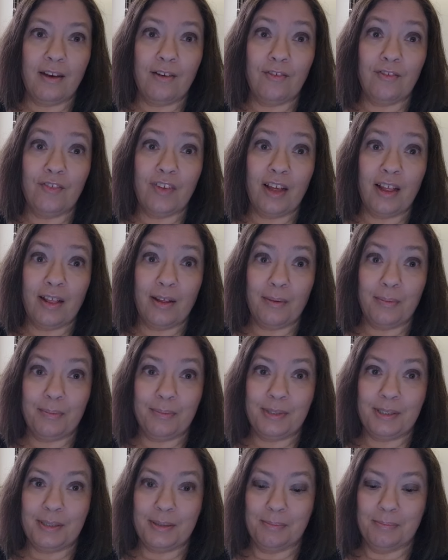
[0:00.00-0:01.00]

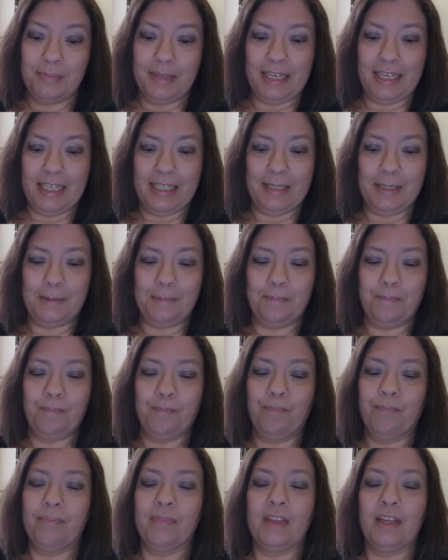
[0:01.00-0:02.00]
Envelops me.
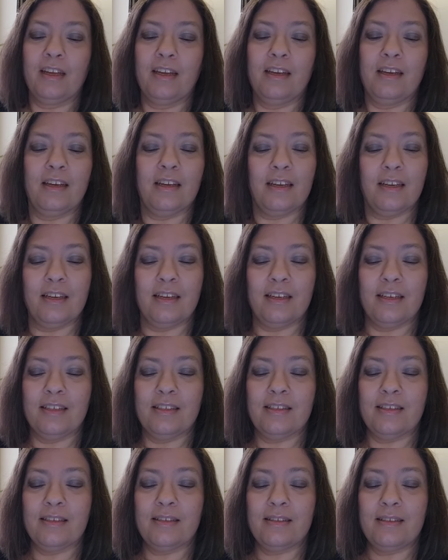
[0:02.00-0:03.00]

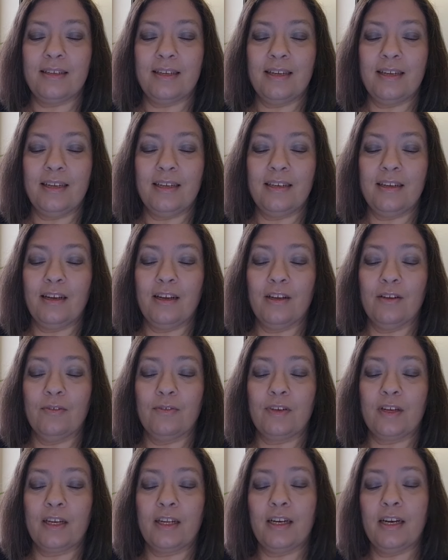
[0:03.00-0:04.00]
It's a scene
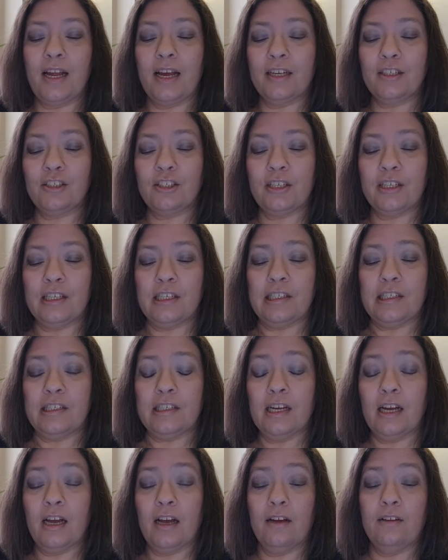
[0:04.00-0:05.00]
of
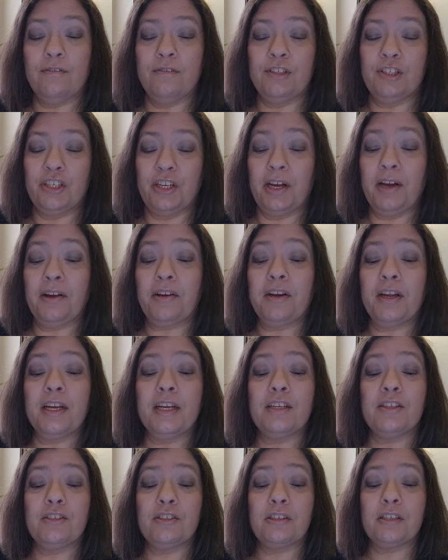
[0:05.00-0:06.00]
connection, of shared
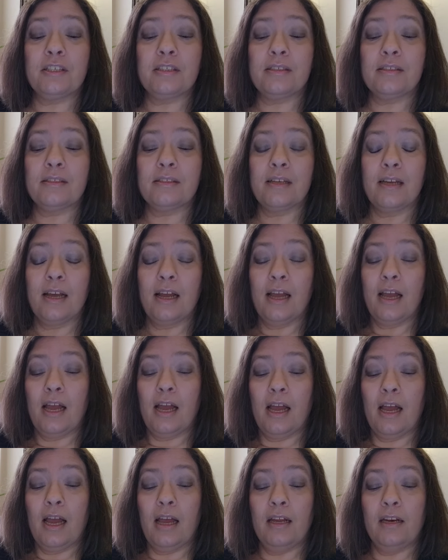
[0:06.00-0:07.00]
interests,
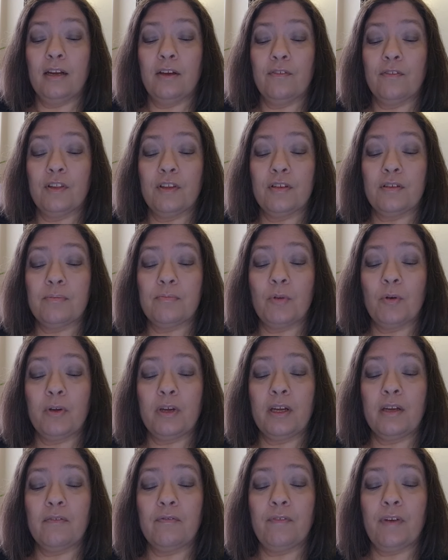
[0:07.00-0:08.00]
and of the
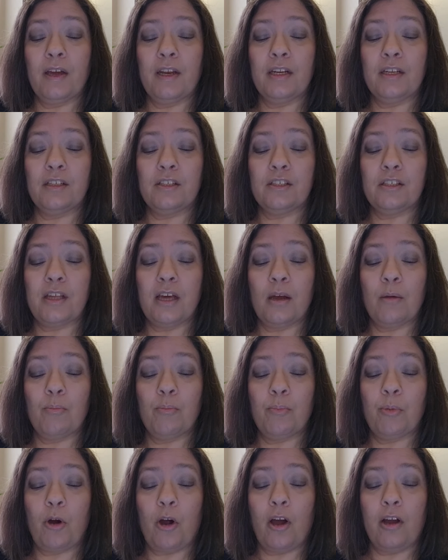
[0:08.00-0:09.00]
smoking fetish
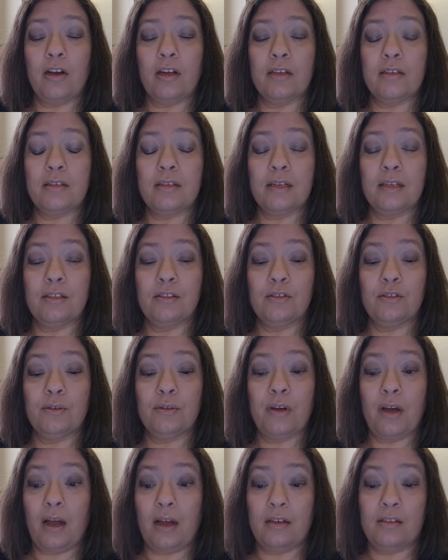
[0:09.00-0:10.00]
that brought us
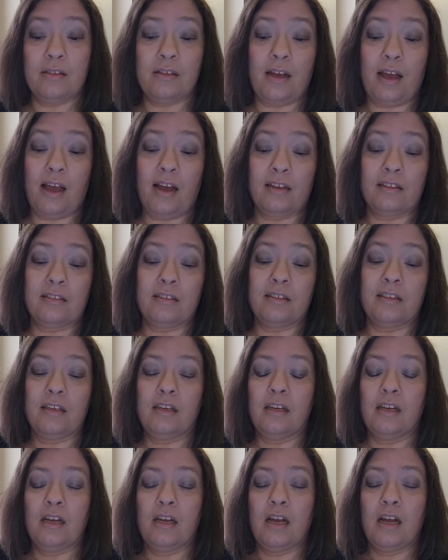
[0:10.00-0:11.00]
into contact.
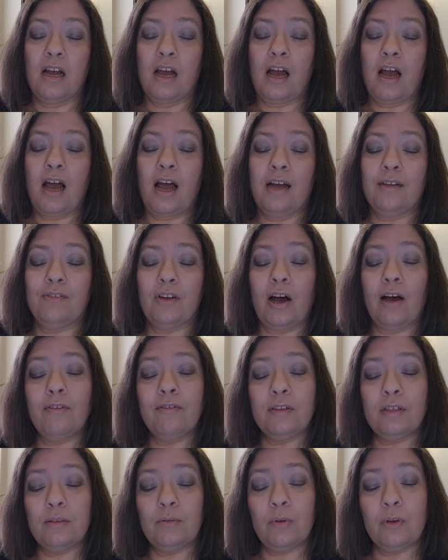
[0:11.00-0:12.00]
I've
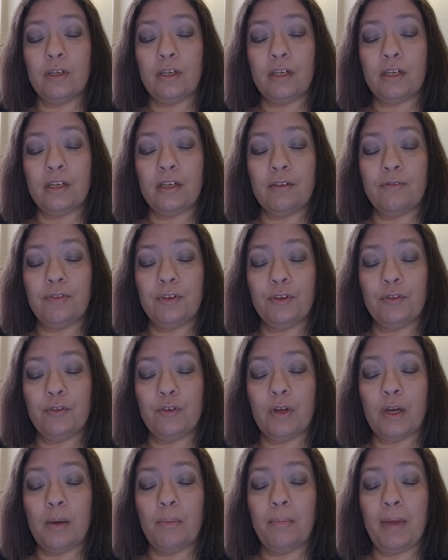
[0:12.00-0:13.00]
often wondered if
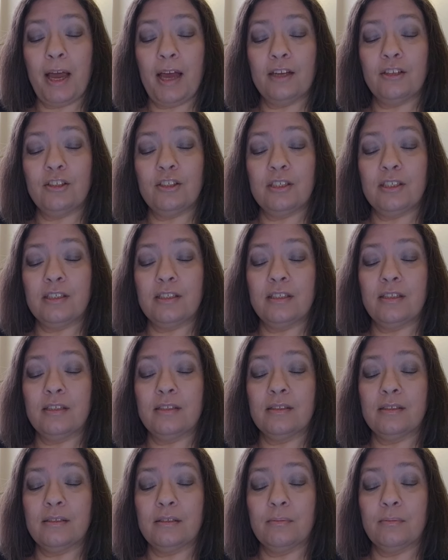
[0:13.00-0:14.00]
you've imagined
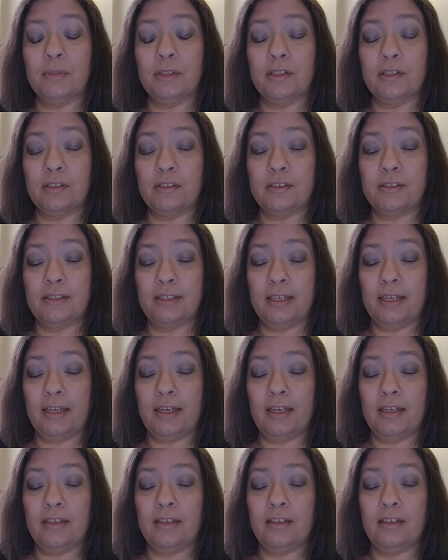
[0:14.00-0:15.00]
a similar
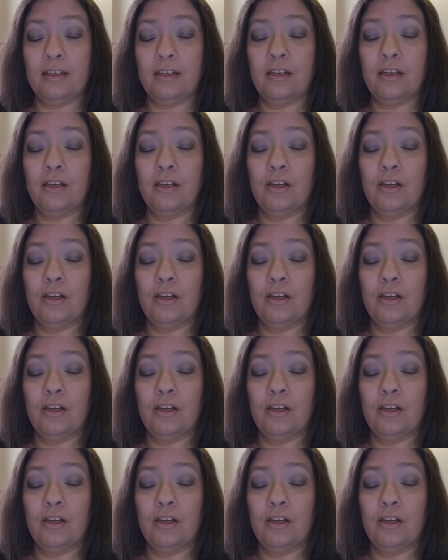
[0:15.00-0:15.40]
scene.